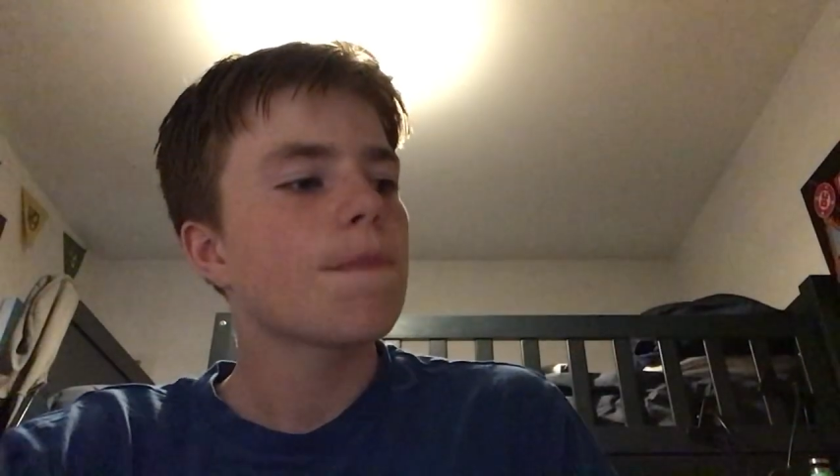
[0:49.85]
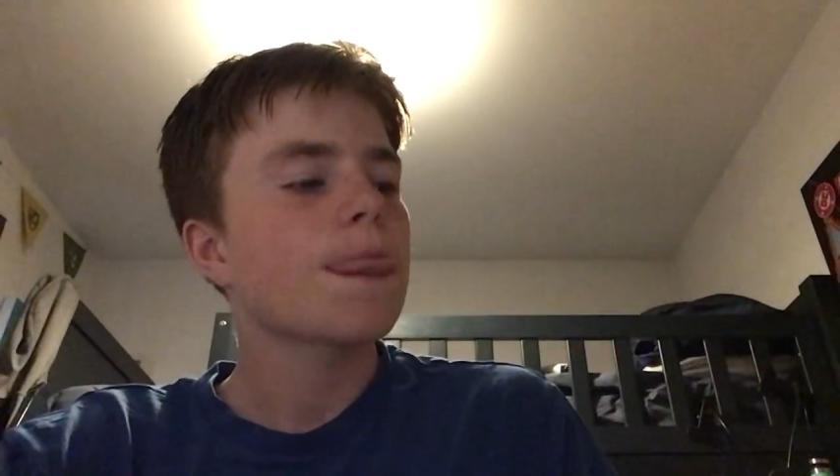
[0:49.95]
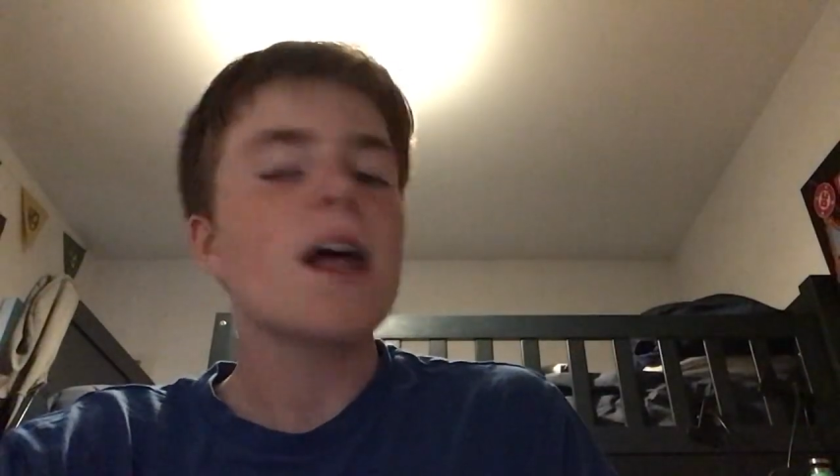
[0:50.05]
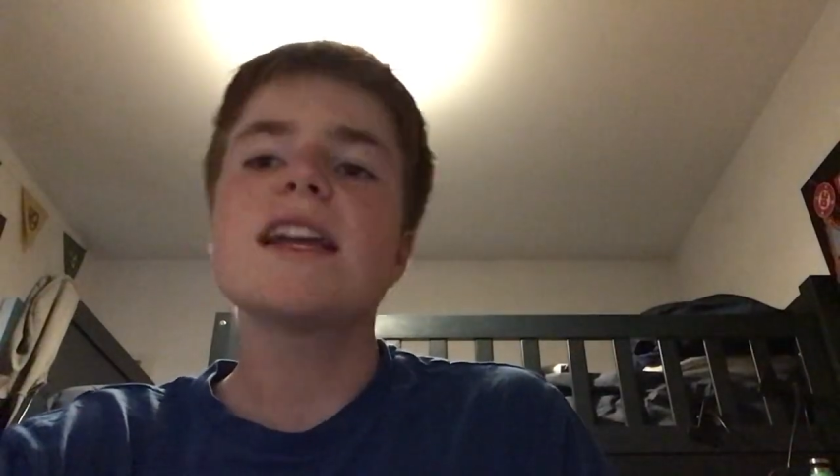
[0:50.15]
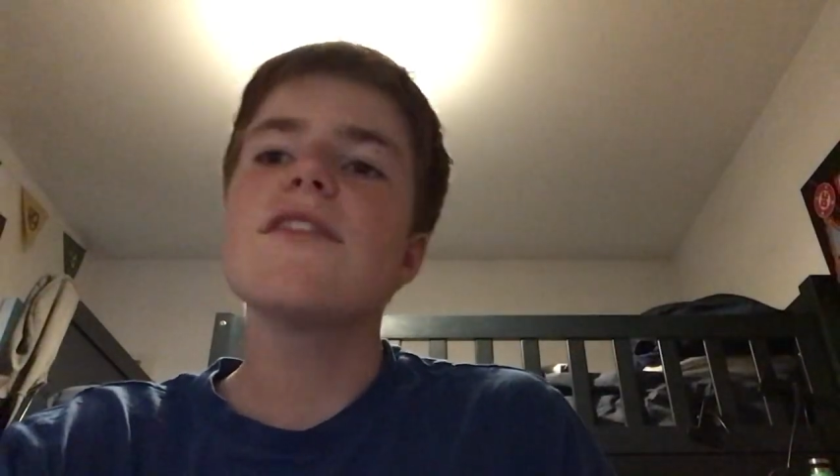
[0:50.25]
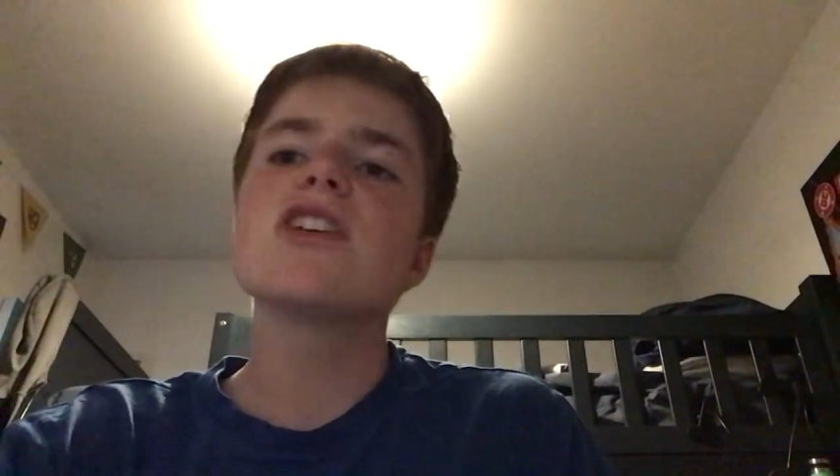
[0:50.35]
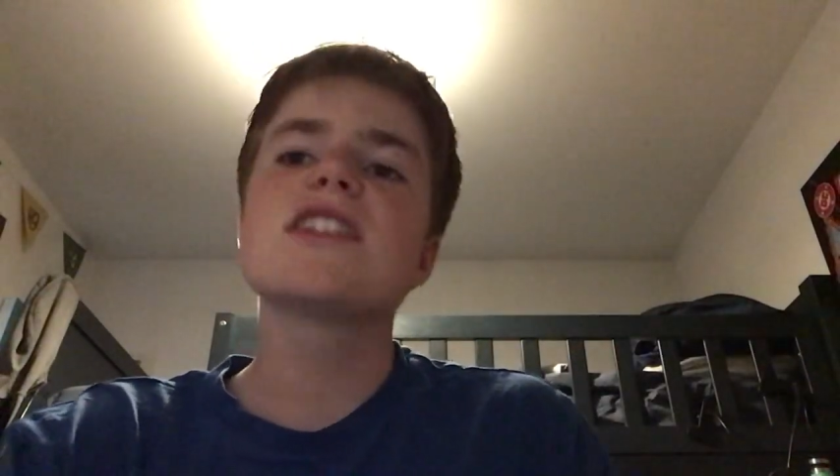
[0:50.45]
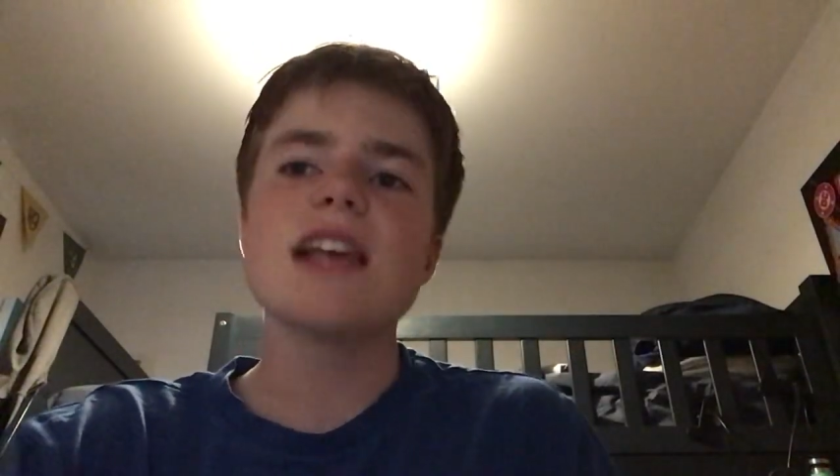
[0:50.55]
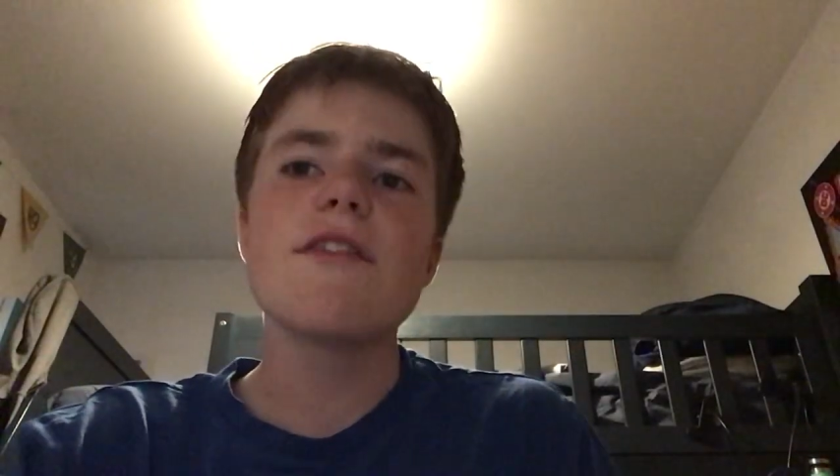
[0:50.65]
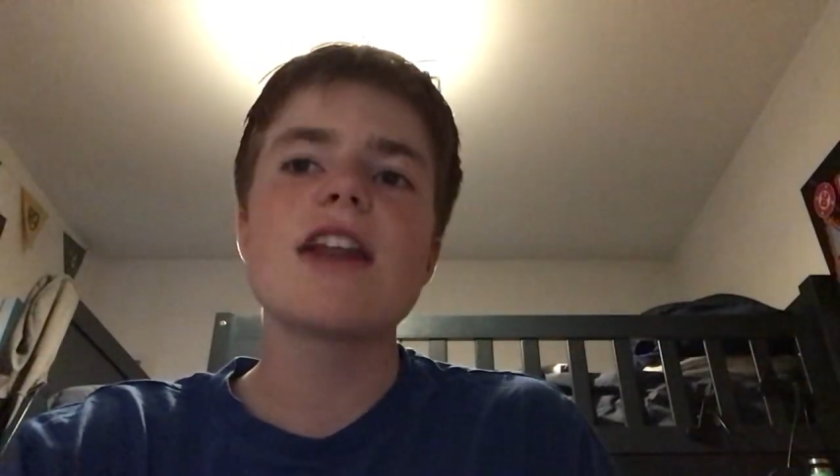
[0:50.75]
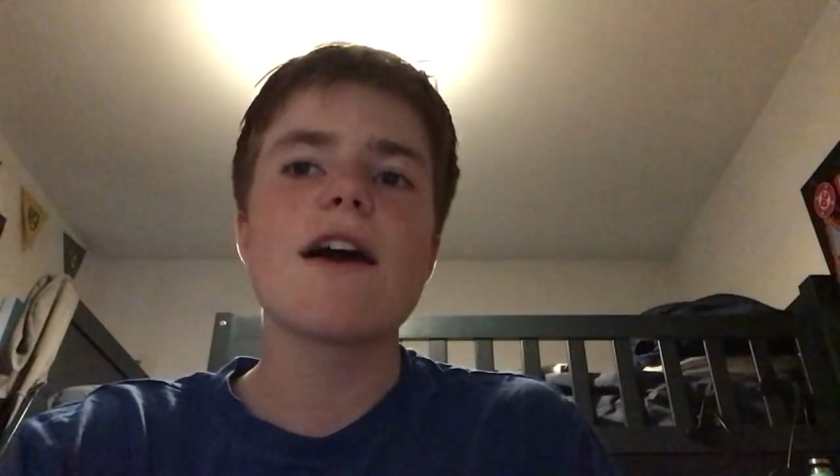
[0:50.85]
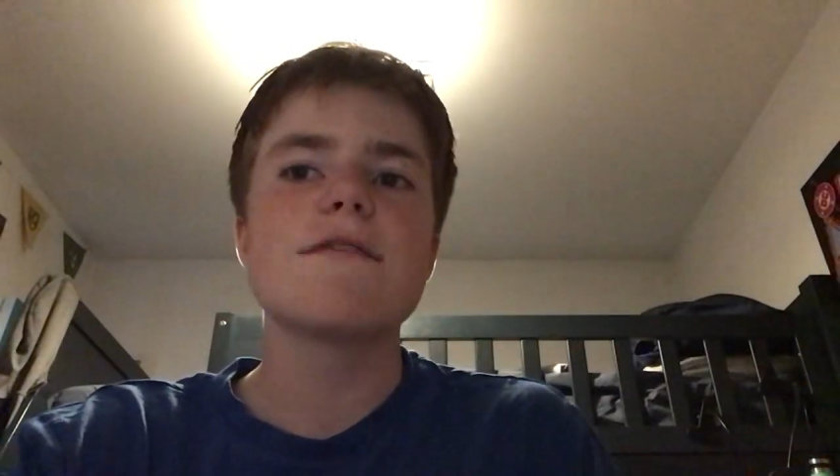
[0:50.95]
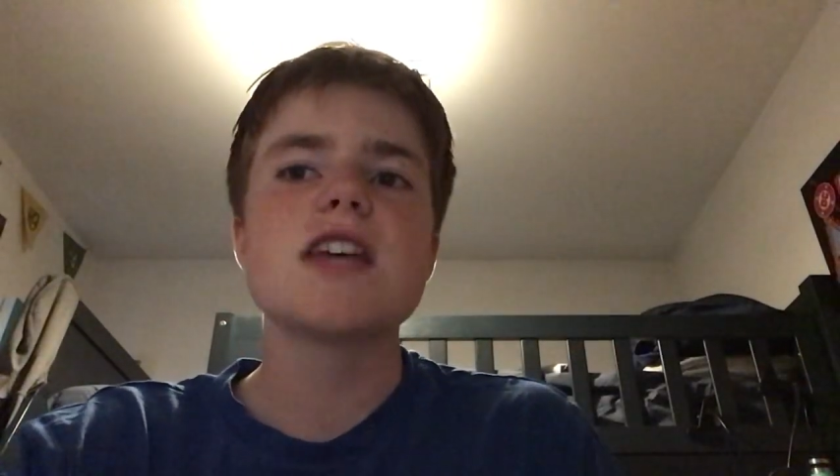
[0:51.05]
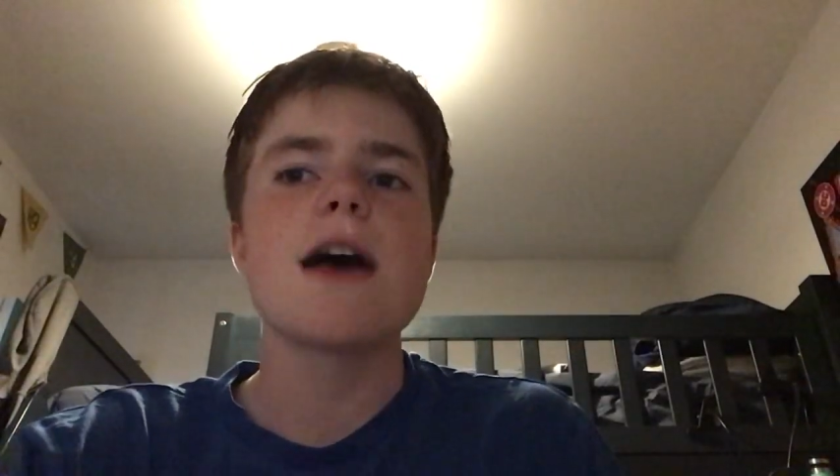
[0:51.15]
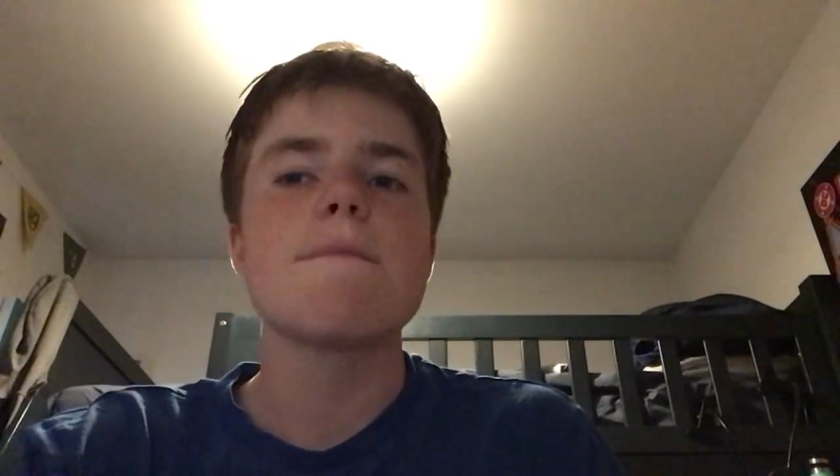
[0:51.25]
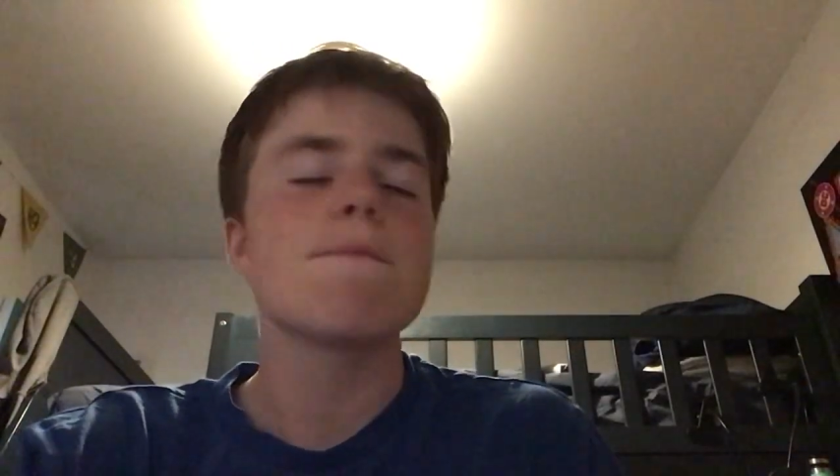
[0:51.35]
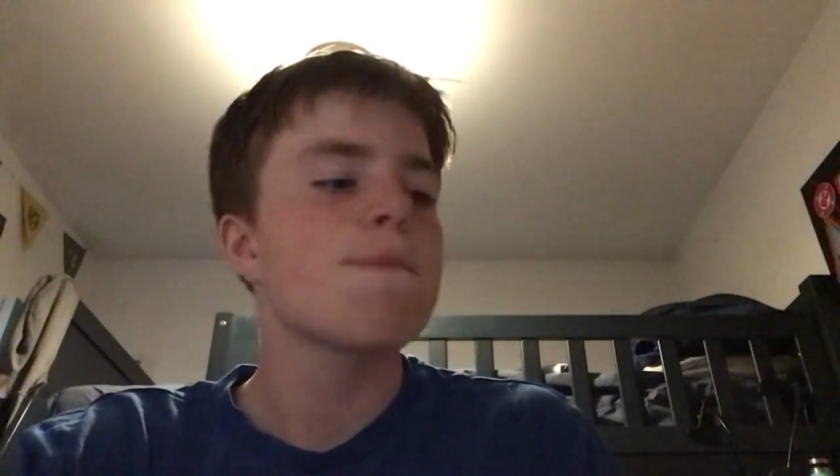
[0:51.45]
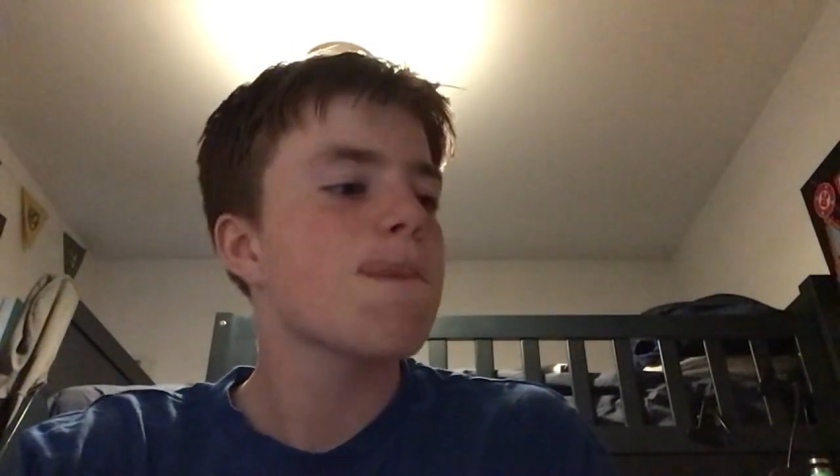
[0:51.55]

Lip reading: I'd give it a 7 out of 10,